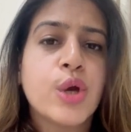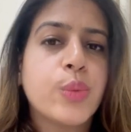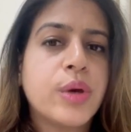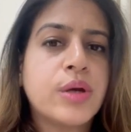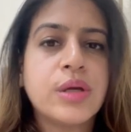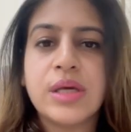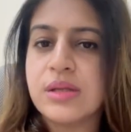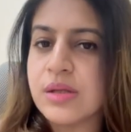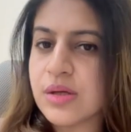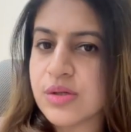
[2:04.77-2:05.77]
where
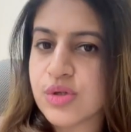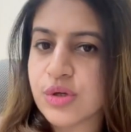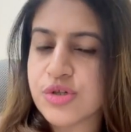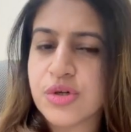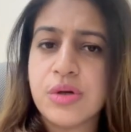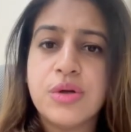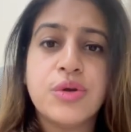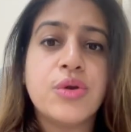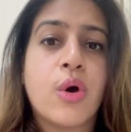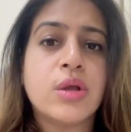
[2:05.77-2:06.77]
neither the researcher
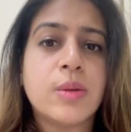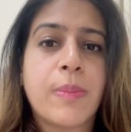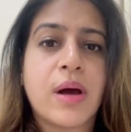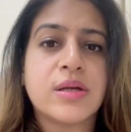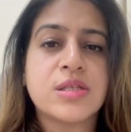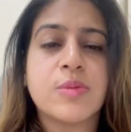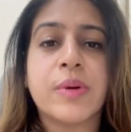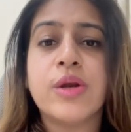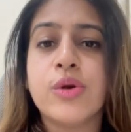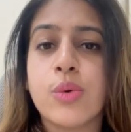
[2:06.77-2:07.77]
nor the
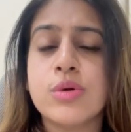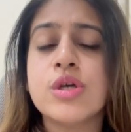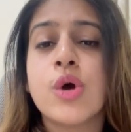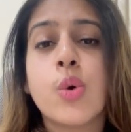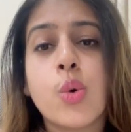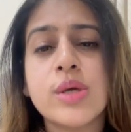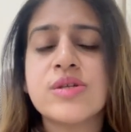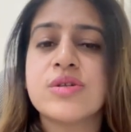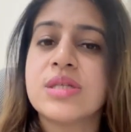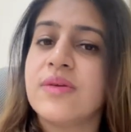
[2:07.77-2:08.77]
participant knows who
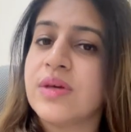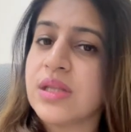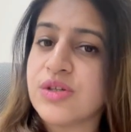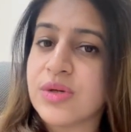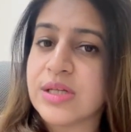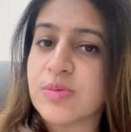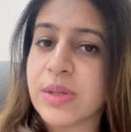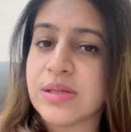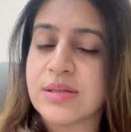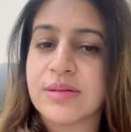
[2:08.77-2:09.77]
is receiving the
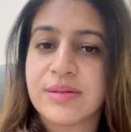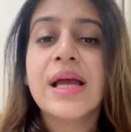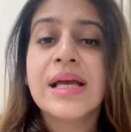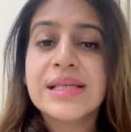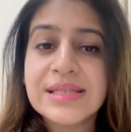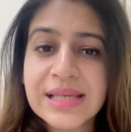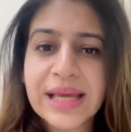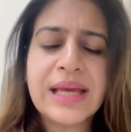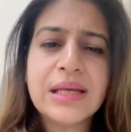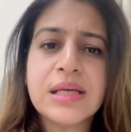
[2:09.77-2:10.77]
treatment.
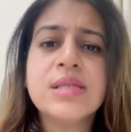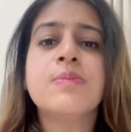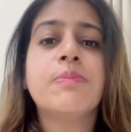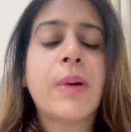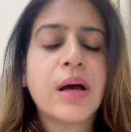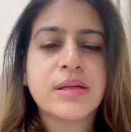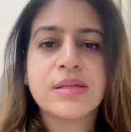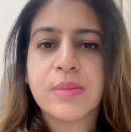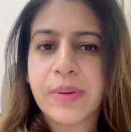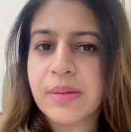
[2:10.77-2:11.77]
Second is
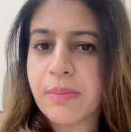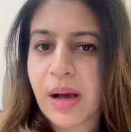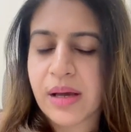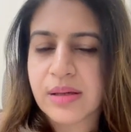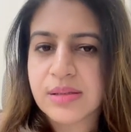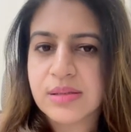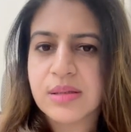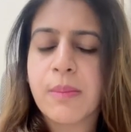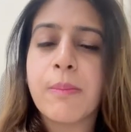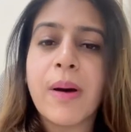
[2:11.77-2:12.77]
participant bias.
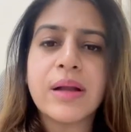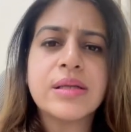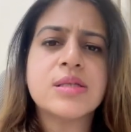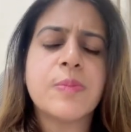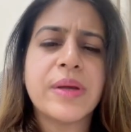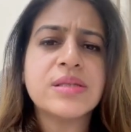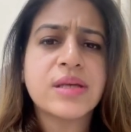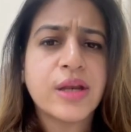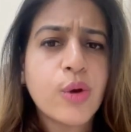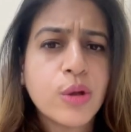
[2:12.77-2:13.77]
Participants
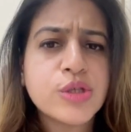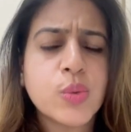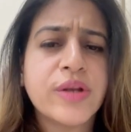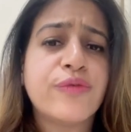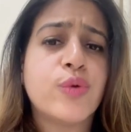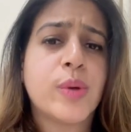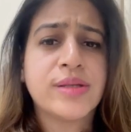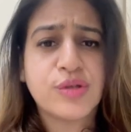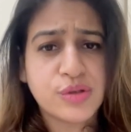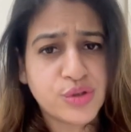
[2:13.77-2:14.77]
can also
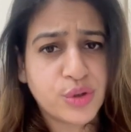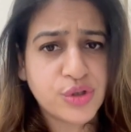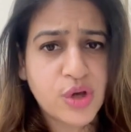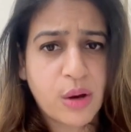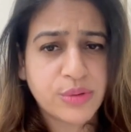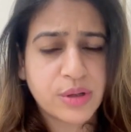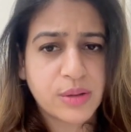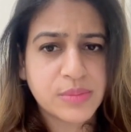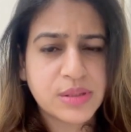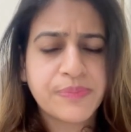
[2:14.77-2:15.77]
influence research
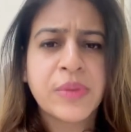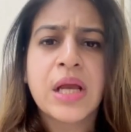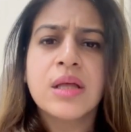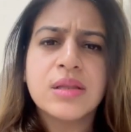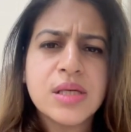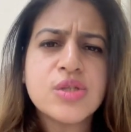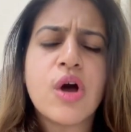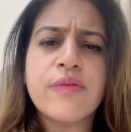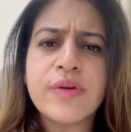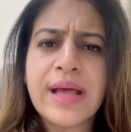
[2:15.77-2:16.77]
outcomes. This
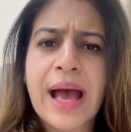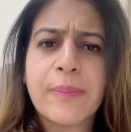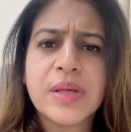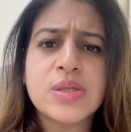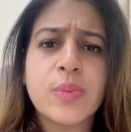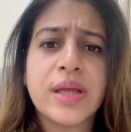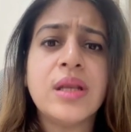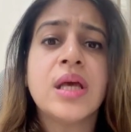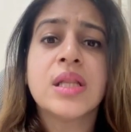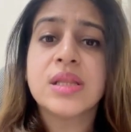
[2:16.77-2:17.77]
often happens
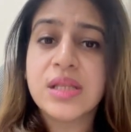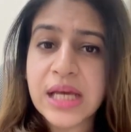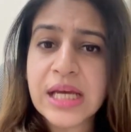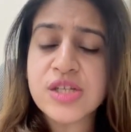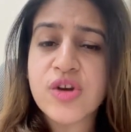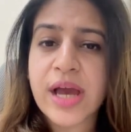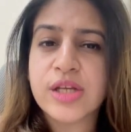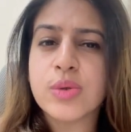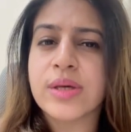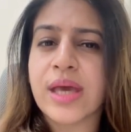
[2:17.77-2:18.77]
when they try
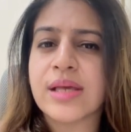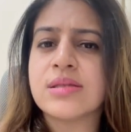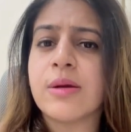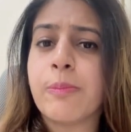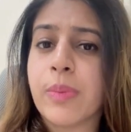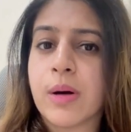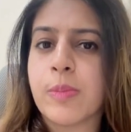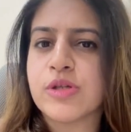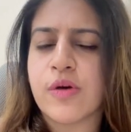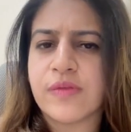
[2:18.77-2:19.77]
to guess the
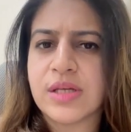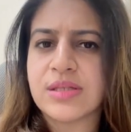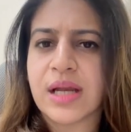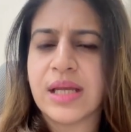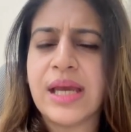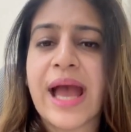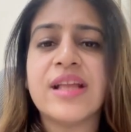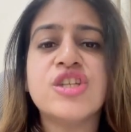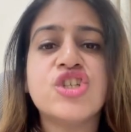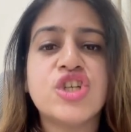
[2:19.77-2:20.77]
purpose of the study
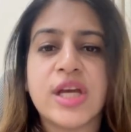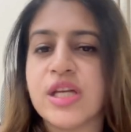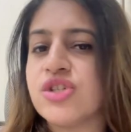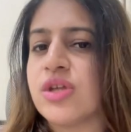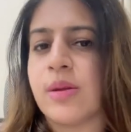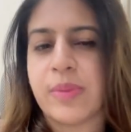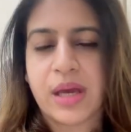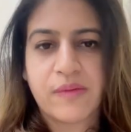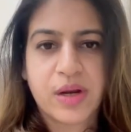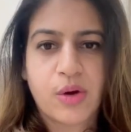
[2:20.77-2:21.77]
and change their
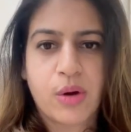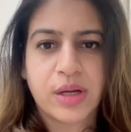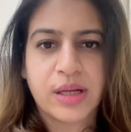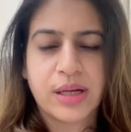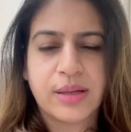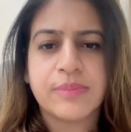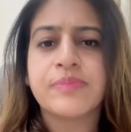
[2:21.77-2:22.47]
behavior accordingly.